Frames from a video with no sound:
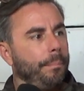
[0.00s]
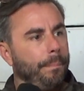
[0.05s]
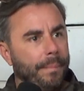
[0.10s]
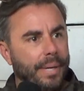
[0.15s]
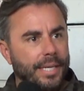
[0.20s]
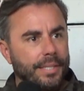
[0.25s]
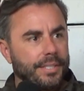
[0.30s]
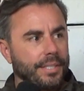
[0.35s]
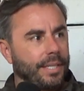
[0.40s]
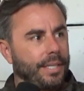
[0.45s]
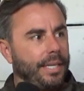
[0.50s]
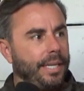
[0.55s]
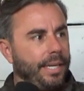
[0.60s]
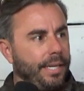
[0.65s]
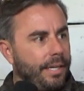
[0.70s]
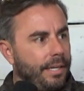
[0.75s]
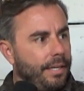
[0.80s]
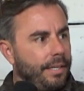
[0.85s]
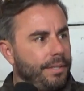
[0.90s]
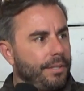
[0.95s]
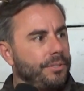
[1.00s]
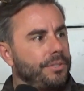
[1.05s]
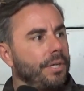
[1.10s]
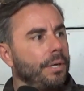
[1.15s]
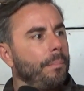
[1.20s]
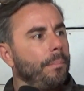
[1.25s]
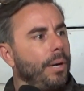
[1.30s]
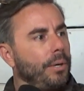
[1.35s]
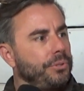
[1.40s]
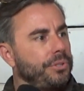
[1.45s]
Mentally, there's
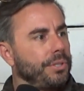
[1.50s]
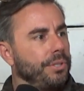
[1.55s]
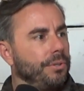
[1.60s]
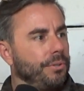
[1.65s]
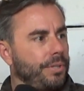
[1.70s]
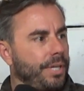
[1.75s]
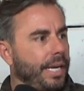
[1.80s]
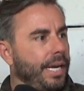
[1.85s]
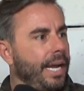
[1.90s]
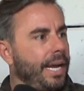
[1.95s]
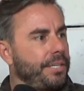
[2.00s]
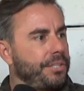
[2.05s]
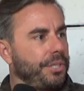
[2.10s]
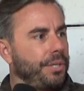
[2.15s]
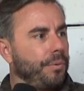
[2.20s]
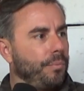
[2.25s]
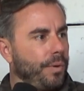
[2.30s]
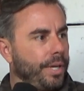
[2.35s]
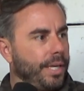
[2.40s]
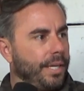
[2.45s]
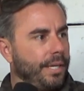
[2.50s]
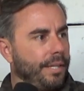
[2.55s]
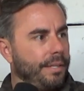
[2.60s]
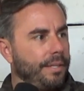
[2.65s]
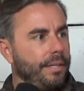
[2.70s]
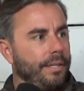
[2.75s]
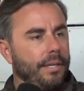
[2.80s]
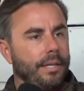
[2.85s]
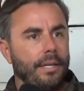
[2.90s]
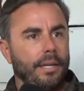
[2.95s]
an emotional connection
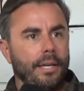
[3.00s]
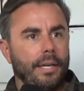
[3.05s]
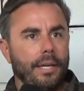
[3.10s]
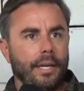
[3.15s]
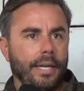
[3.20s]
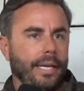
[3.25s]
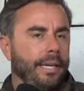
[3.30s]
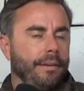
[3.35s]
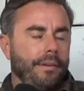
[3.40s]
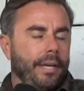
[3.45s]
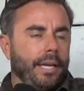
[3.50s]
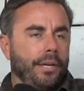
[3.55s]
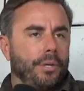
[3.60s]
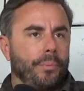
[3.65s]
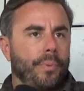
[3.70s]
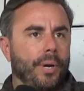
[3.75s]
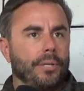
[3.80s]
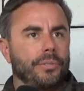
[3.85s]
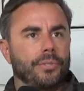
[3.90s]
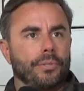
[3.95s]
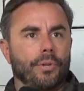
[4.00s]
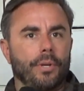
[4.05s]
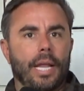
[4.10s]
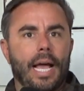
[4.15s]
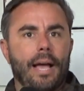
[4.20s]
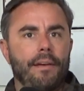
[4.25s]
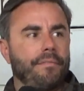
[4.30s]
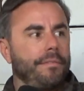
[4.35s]
with in your personal life.